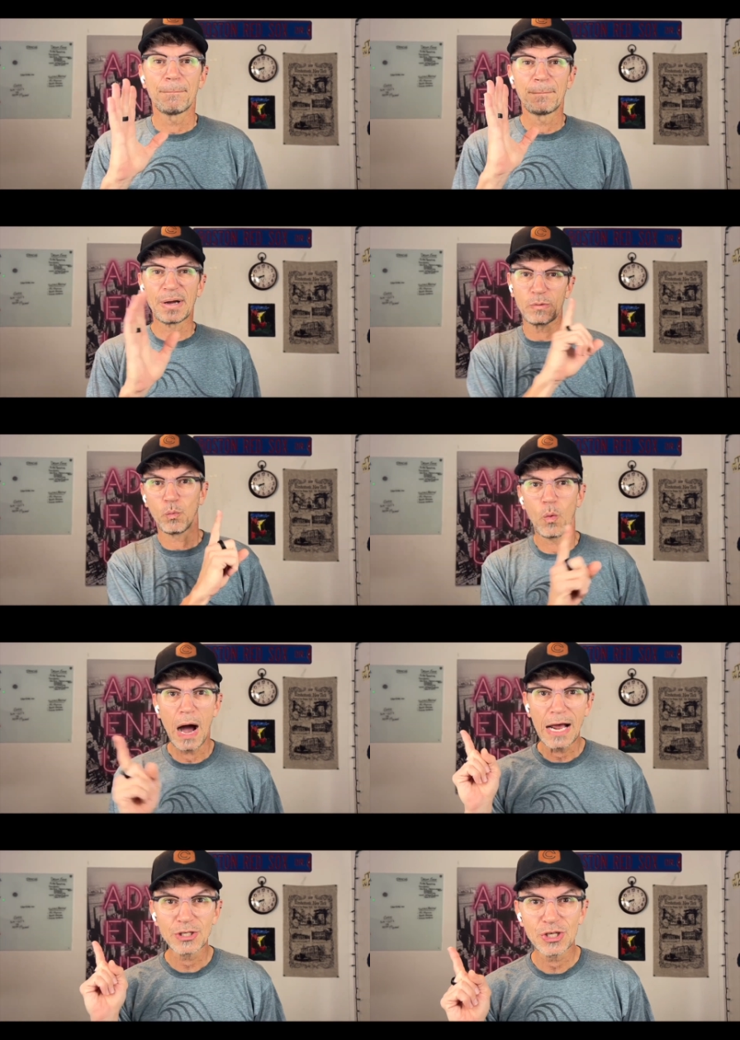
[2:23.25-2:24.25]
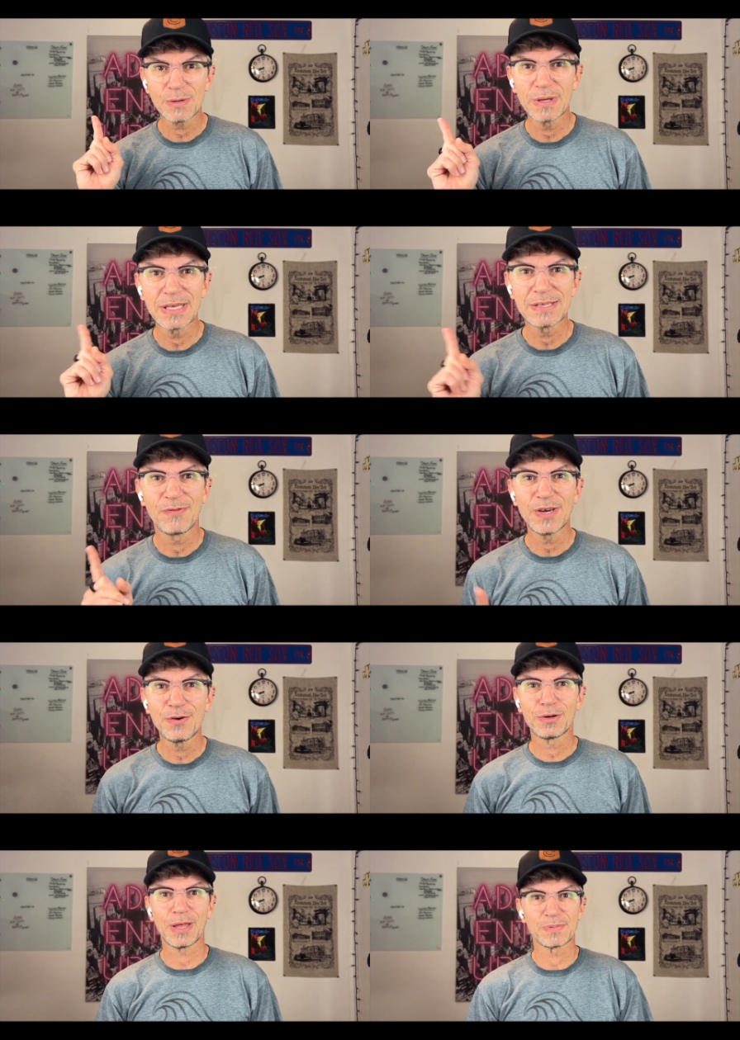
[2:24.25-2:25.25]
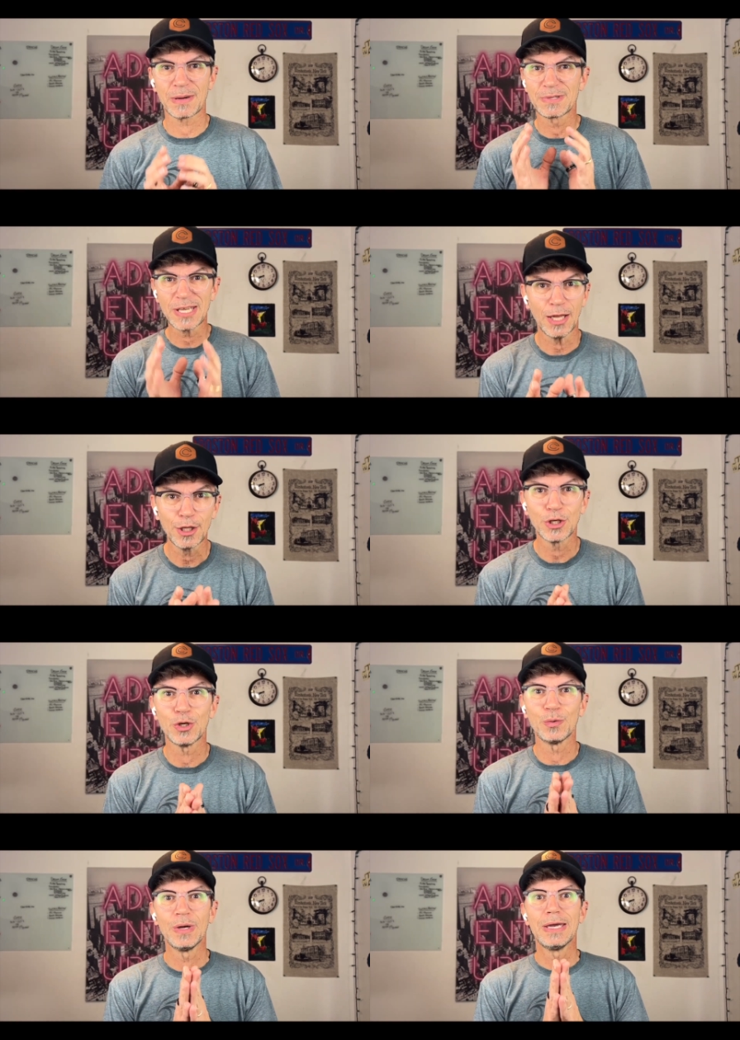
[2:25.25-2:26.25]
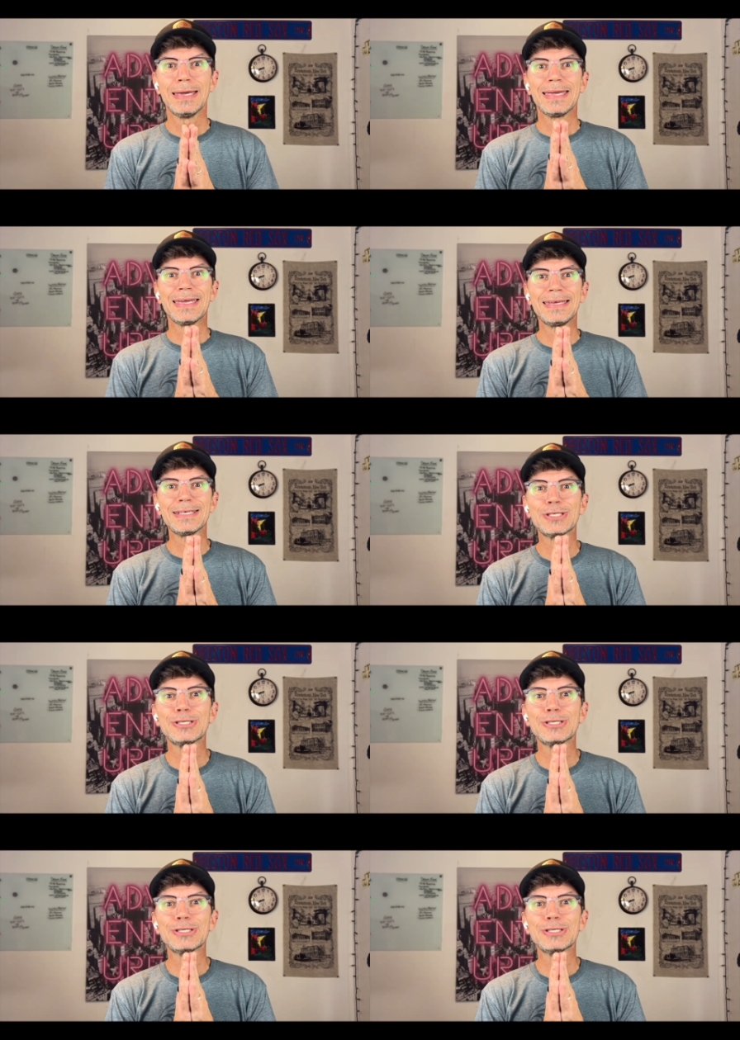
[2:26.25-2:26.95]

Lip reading: But watch some of these video clips. I'm telling you, it is